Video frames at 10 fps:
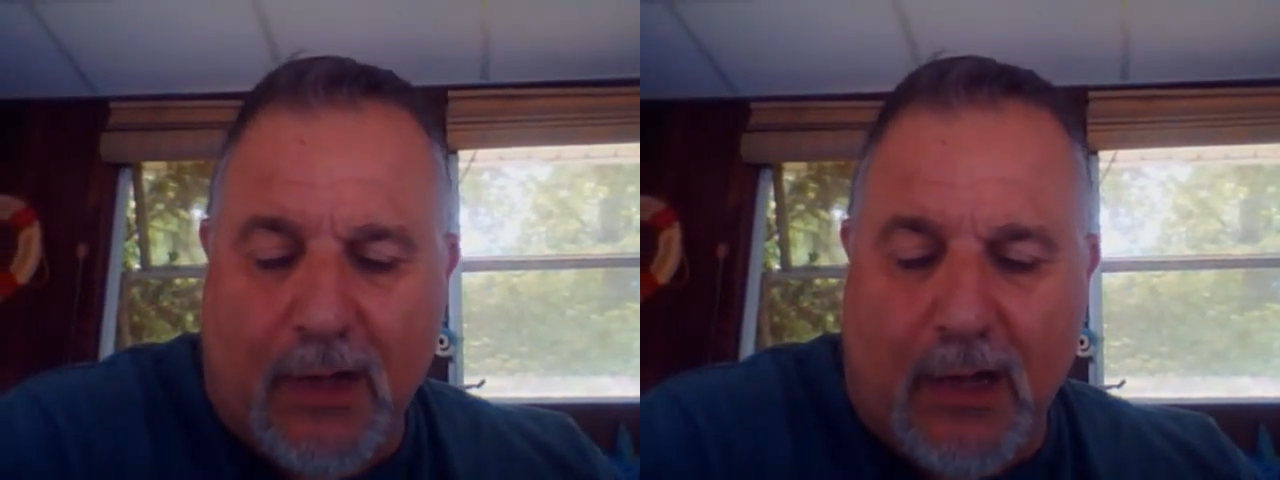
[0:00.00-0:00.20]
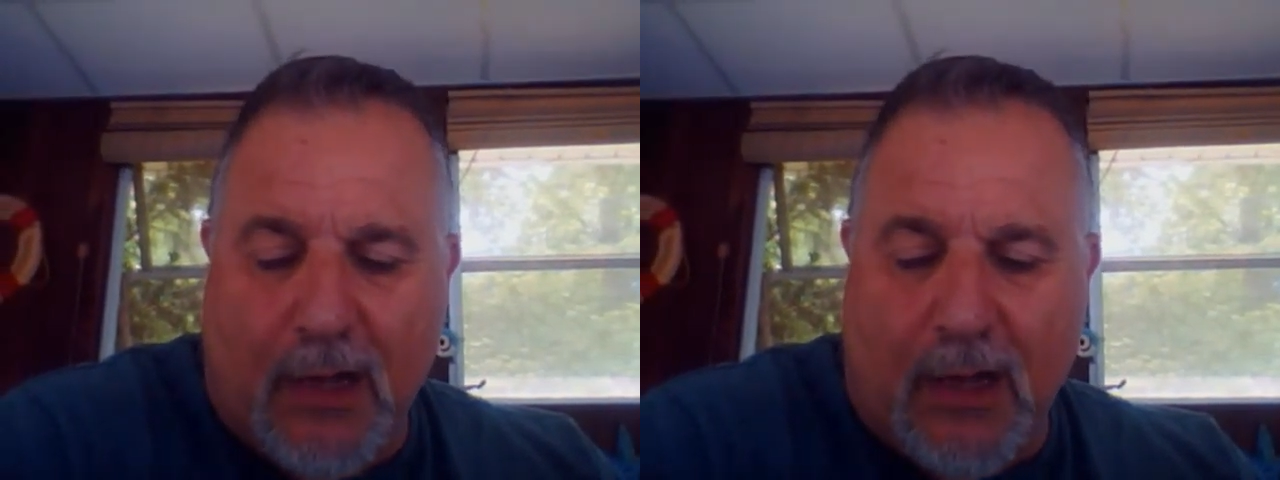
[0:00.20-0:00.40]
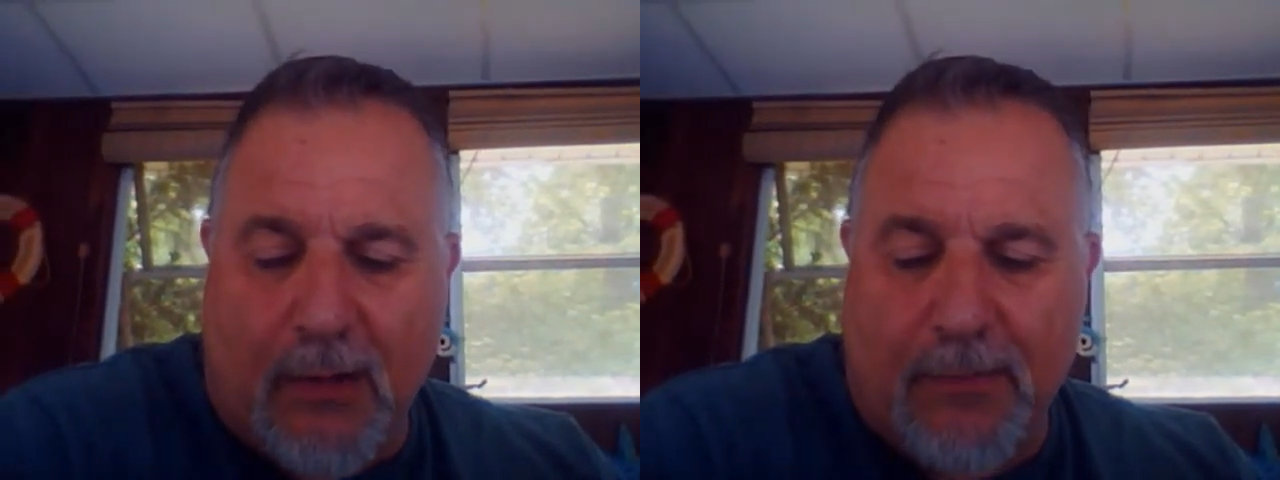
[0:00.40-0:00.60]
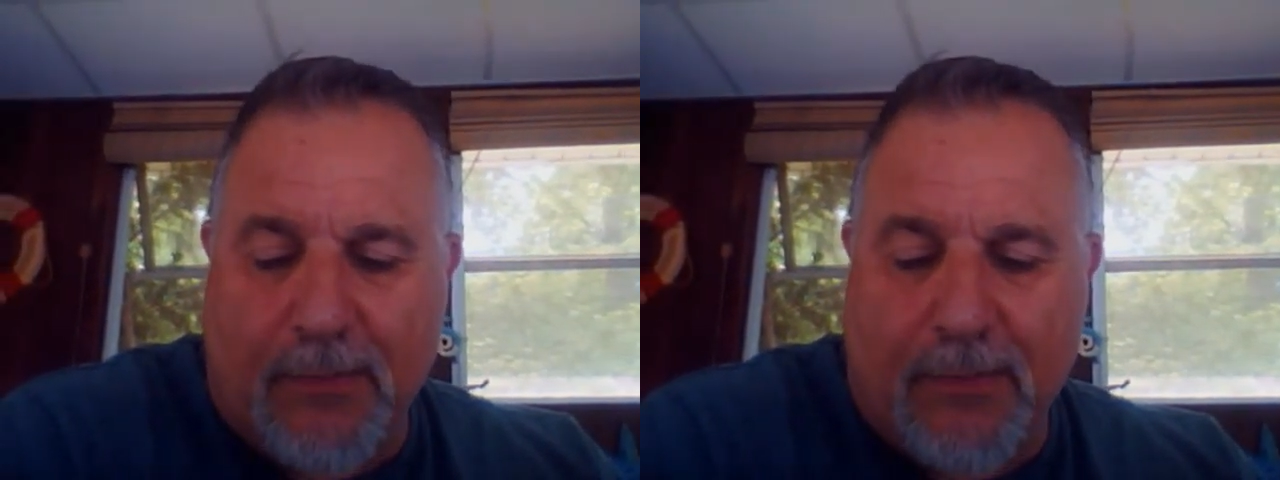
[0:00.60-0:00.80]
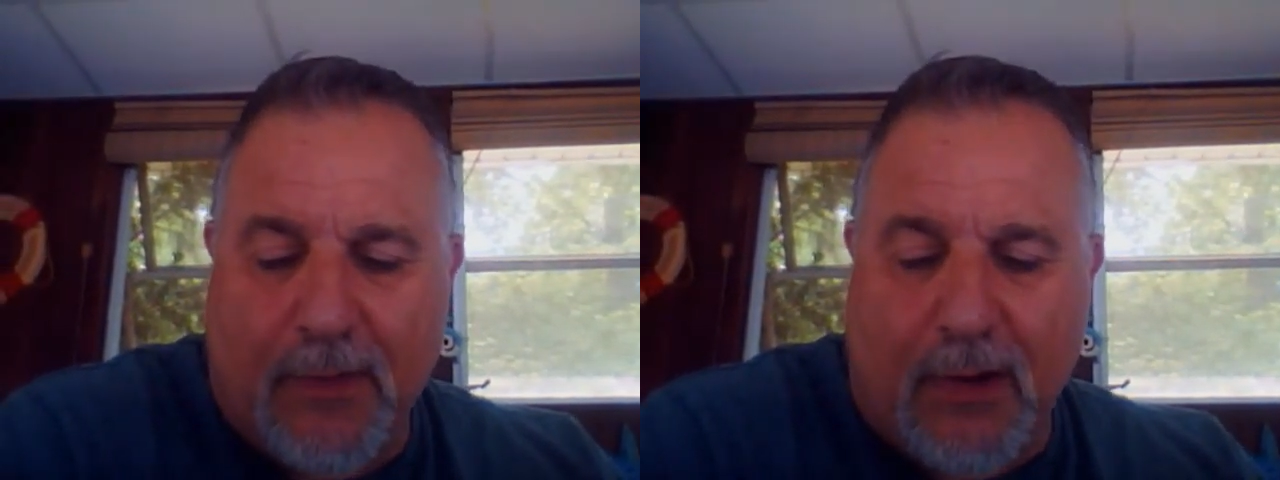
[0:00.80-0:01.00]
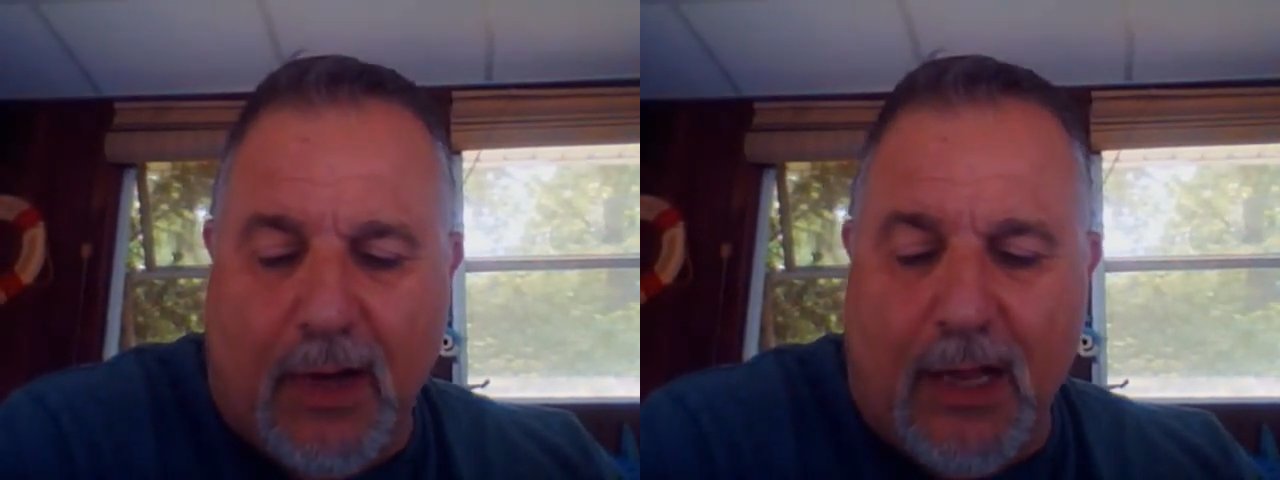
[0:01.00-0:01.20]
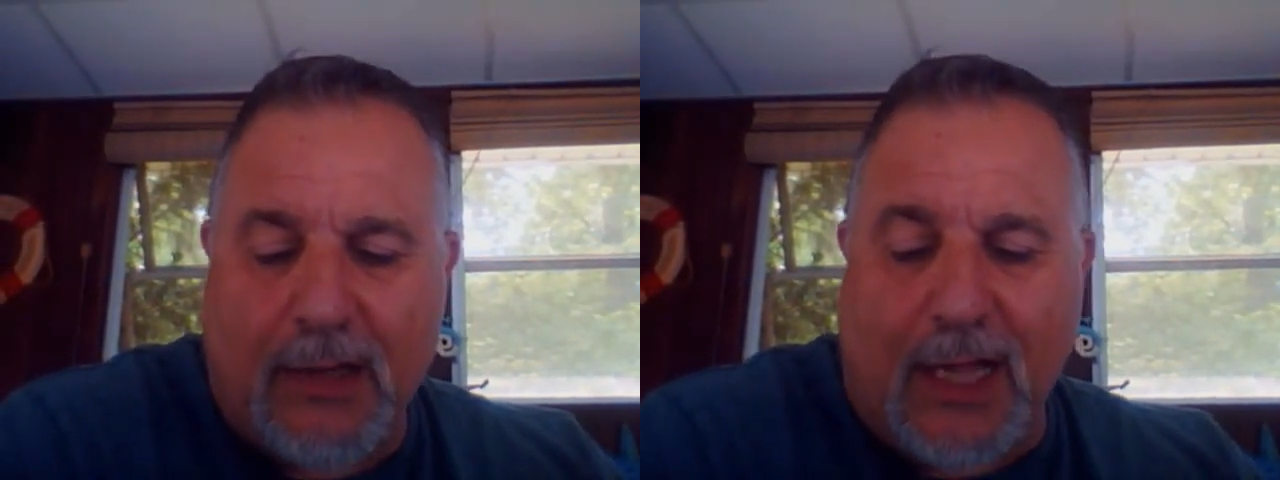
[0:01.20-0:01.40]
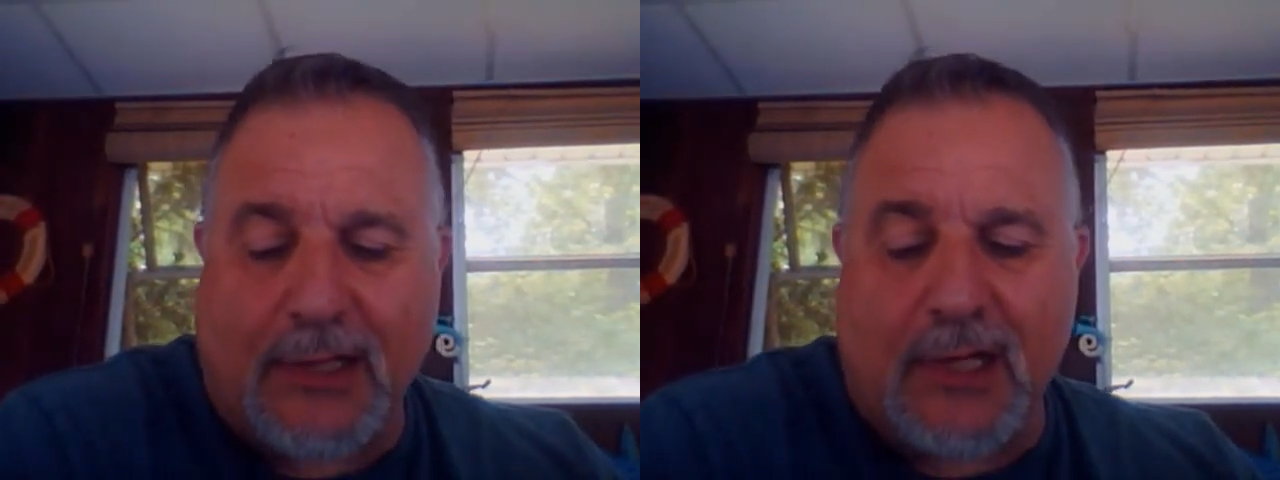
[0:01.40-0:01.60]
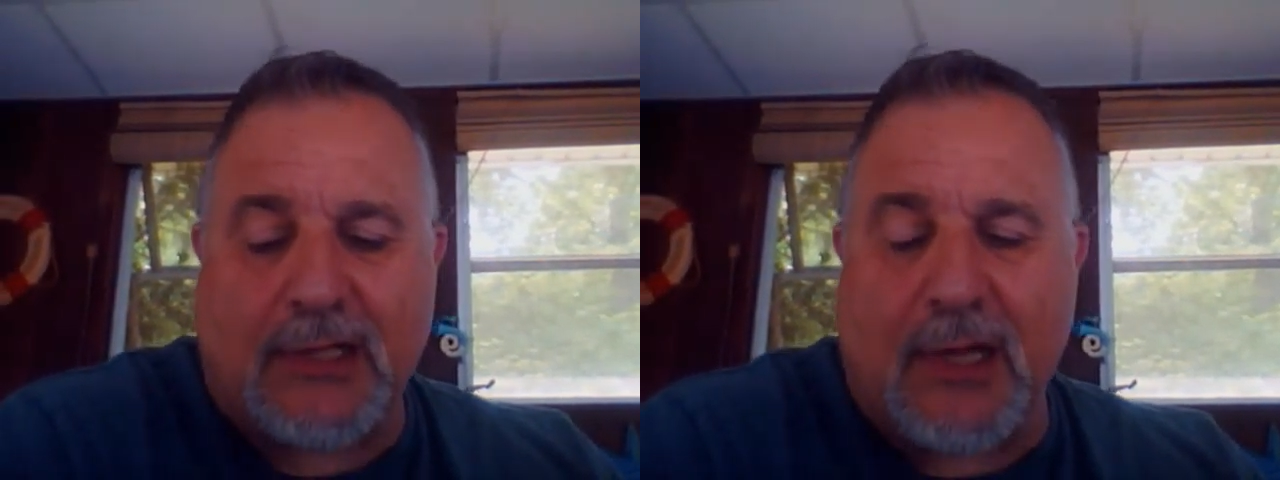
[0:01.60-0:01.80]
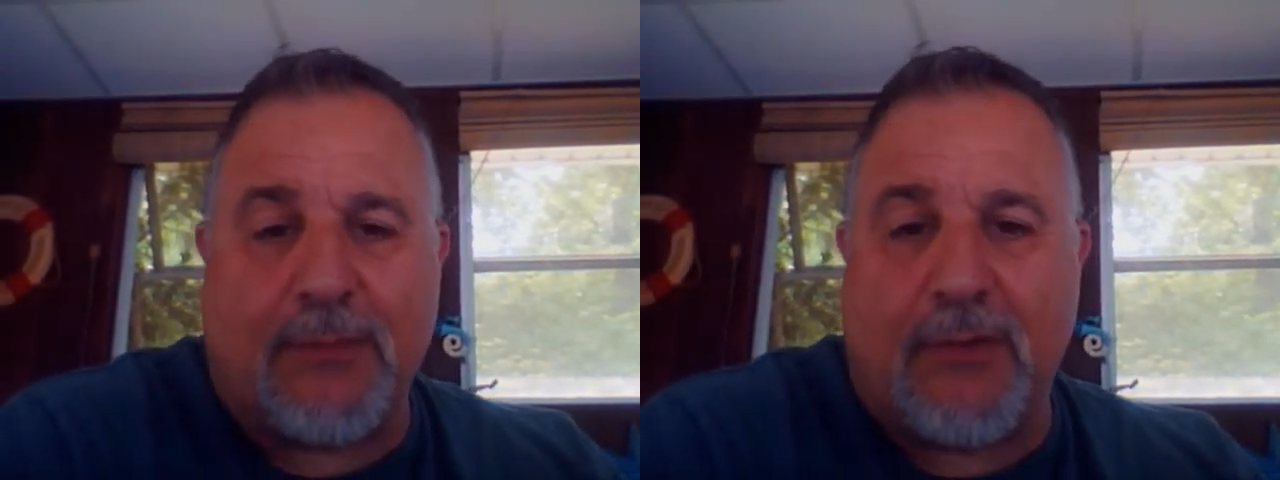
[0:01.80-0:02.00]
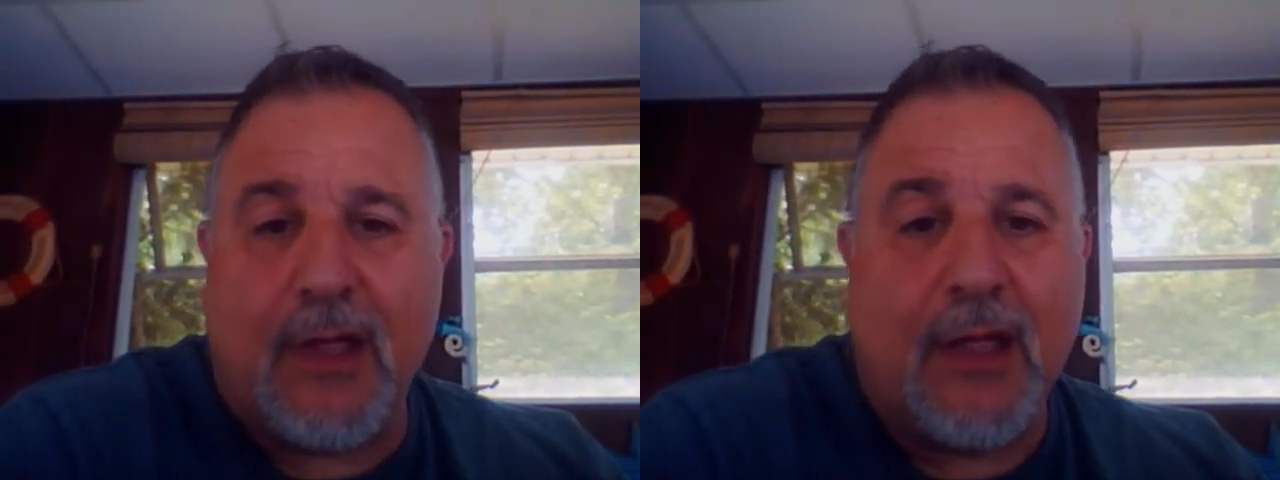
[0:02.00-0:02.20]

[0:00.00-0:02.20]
All right? That sets up,